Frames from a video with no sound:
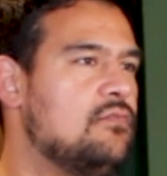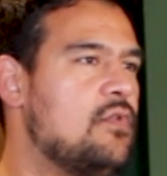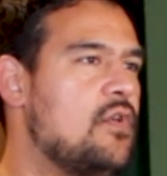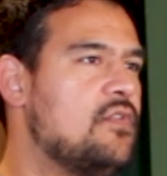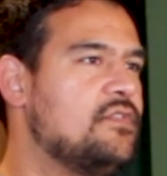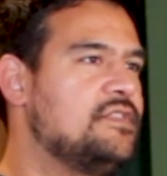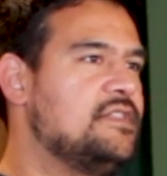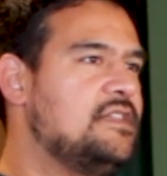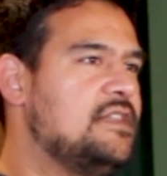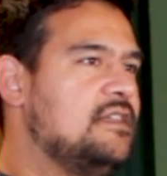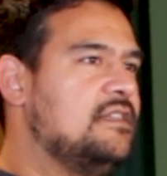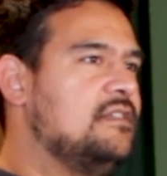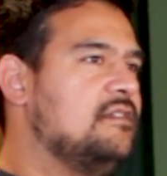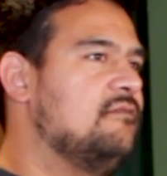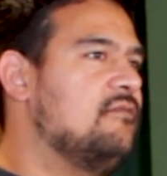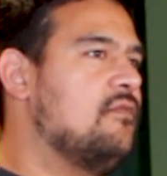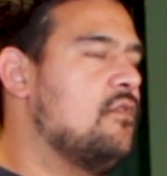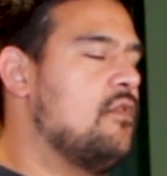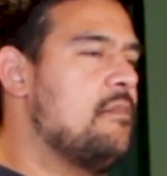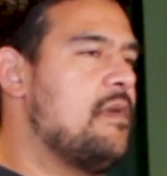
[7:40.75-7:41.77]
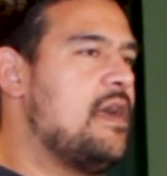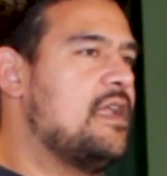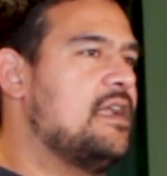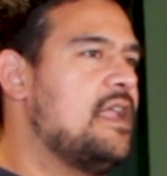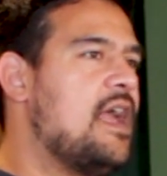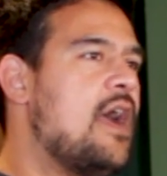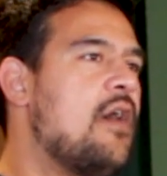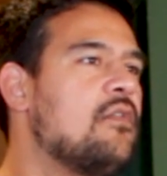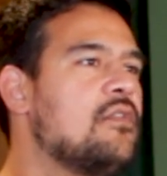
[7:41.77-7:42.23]
roasted it for about
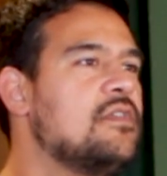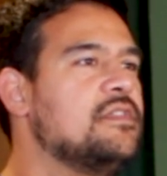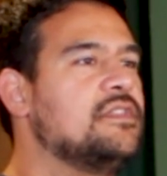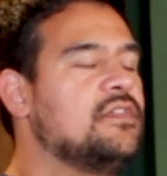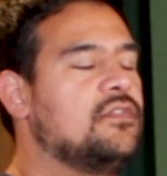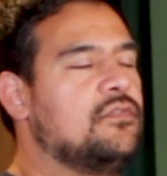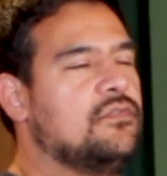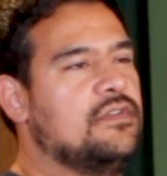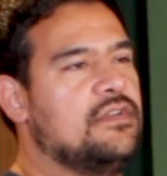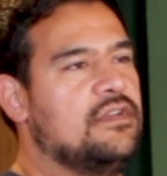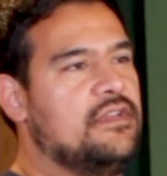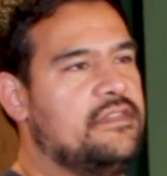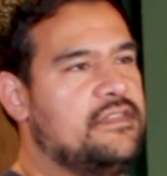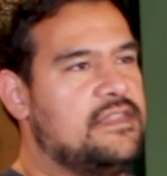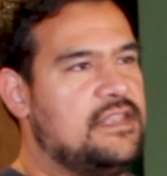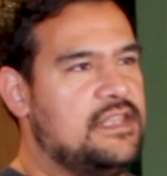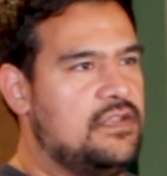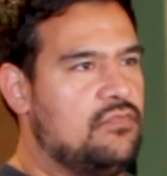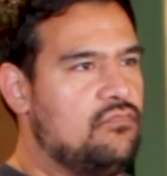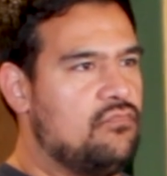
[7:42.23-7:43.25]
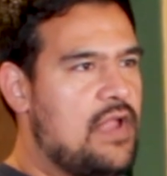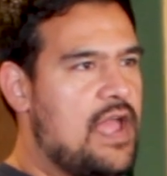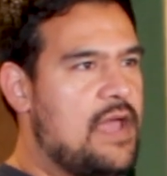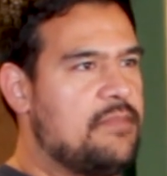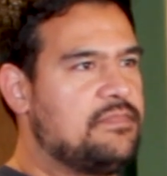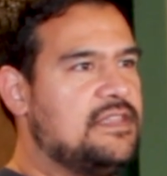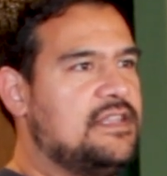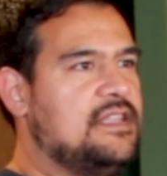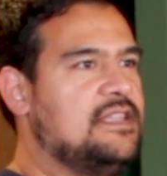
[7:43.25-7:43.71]
an hour in the grill, and then he
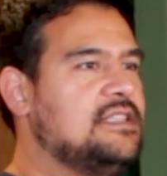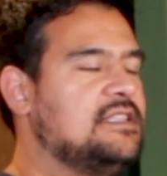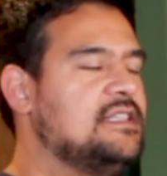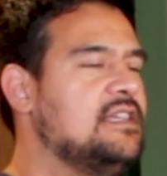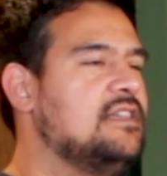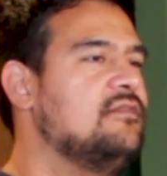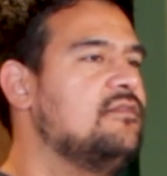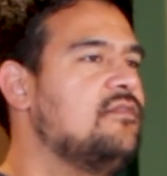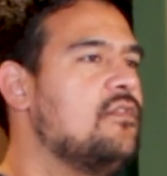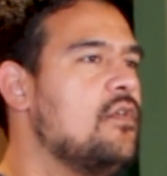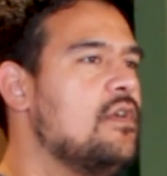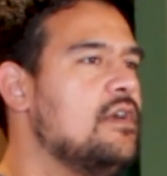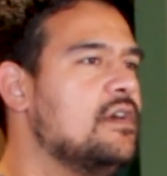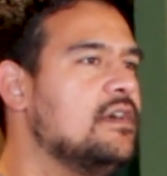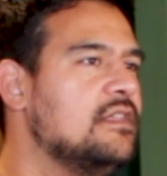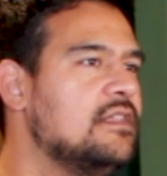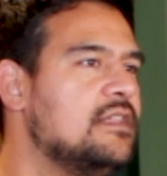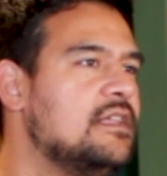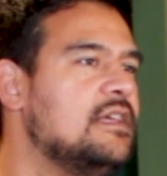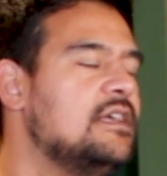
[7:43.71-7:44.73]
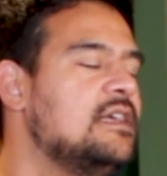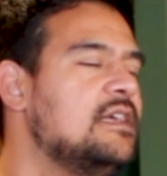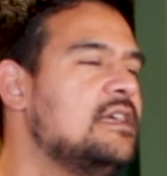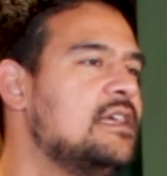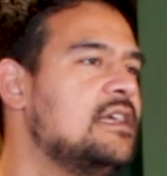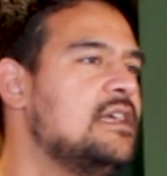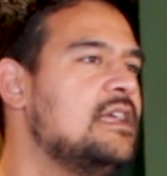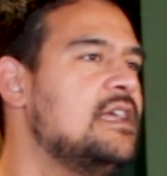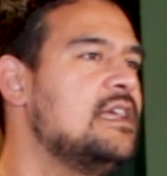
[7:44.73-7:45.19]
wrapped it in tin foil
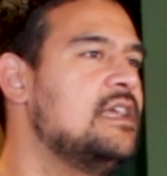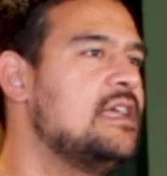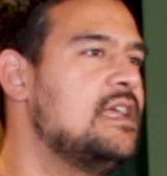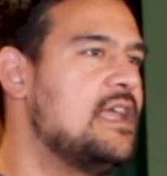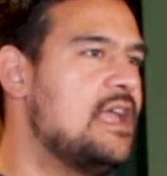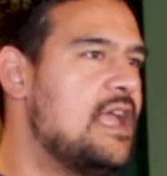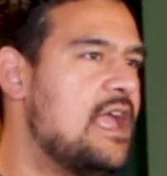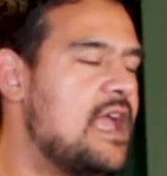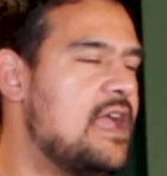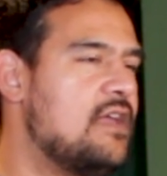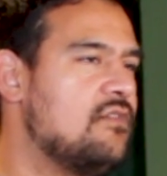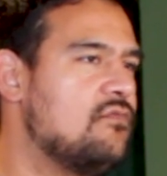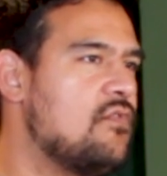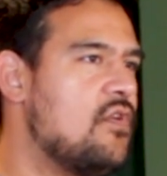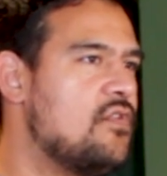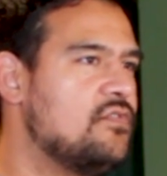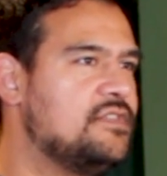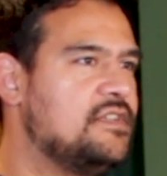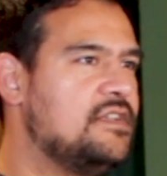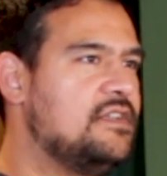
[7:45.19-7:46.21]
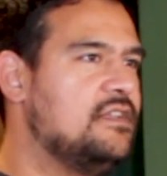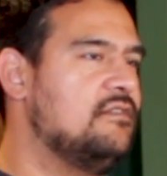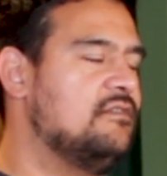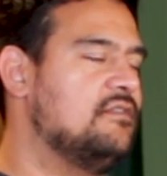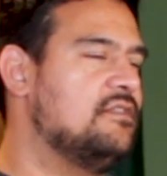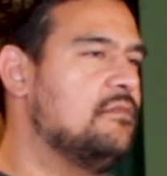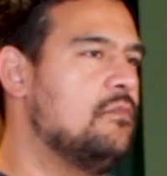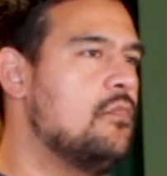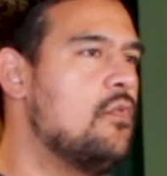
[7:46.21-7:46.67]
and roasted
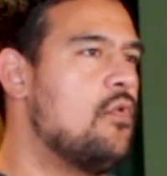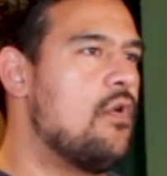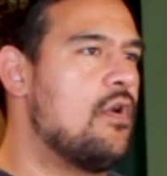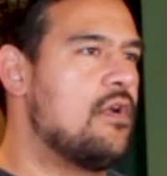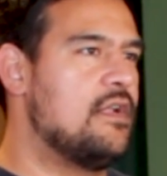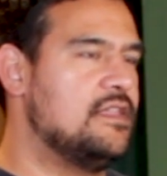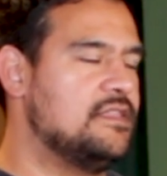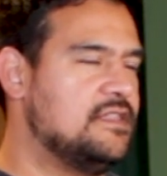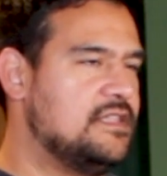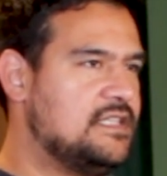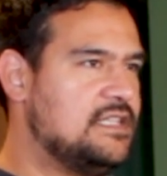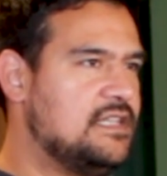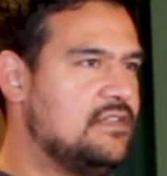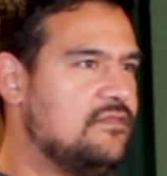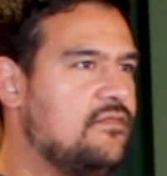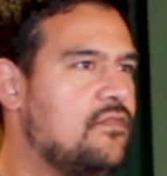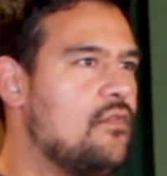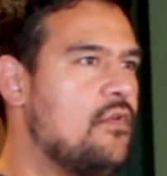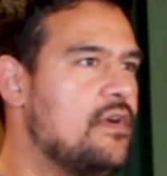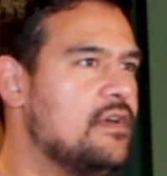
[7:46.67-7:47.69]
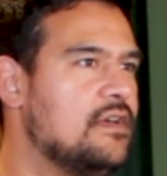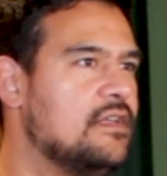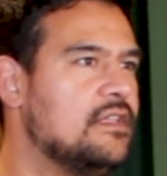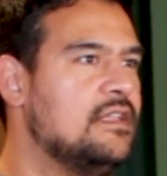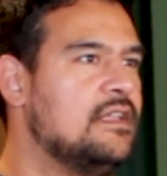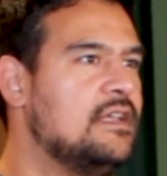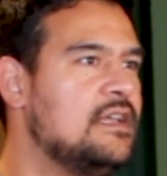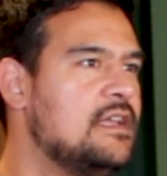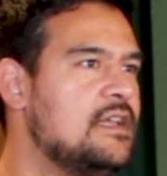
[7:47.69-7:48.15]
it some more in the tin
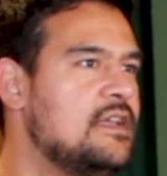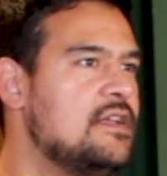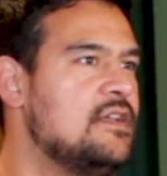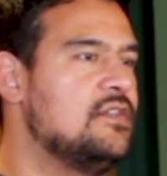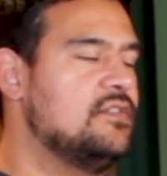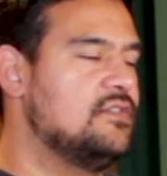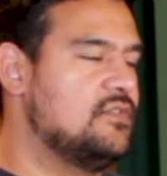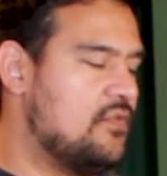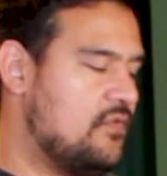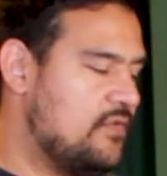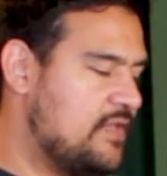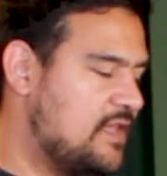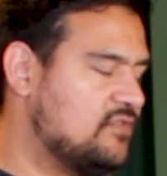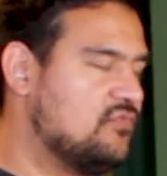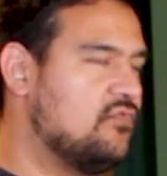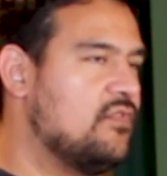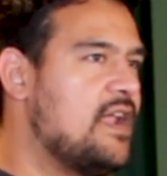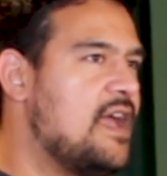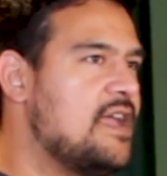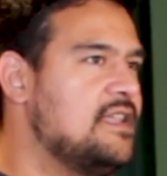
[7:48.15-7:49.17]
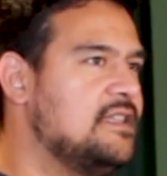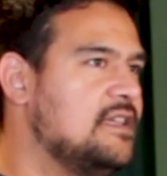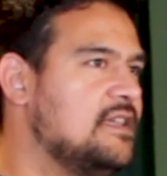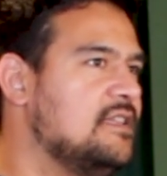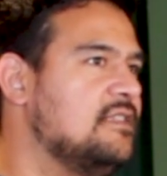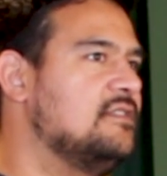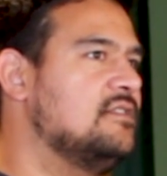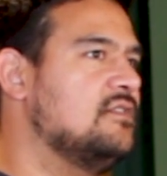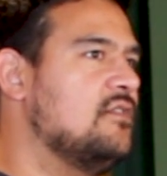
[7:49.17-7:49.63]
foil. So that's what I
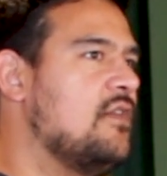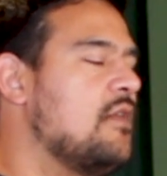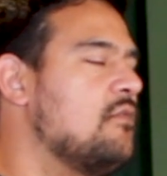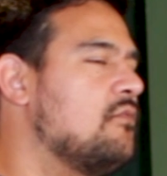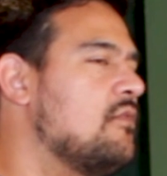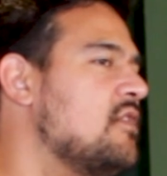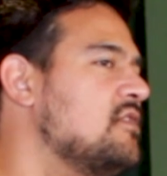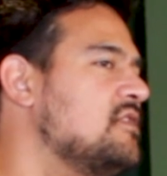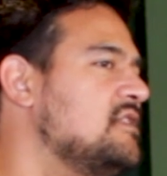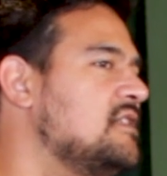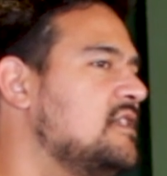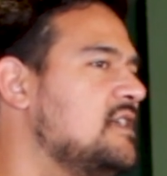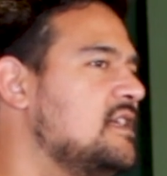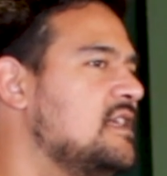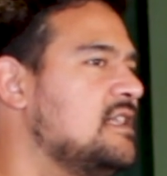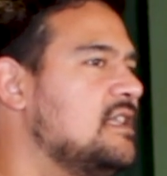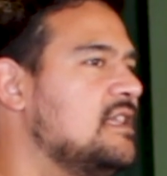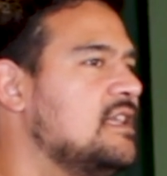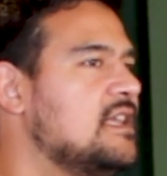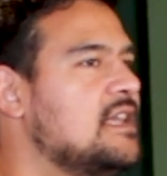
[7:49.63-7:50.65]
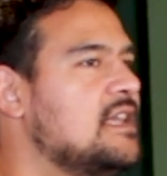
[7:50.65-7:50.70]
did. So I roasted it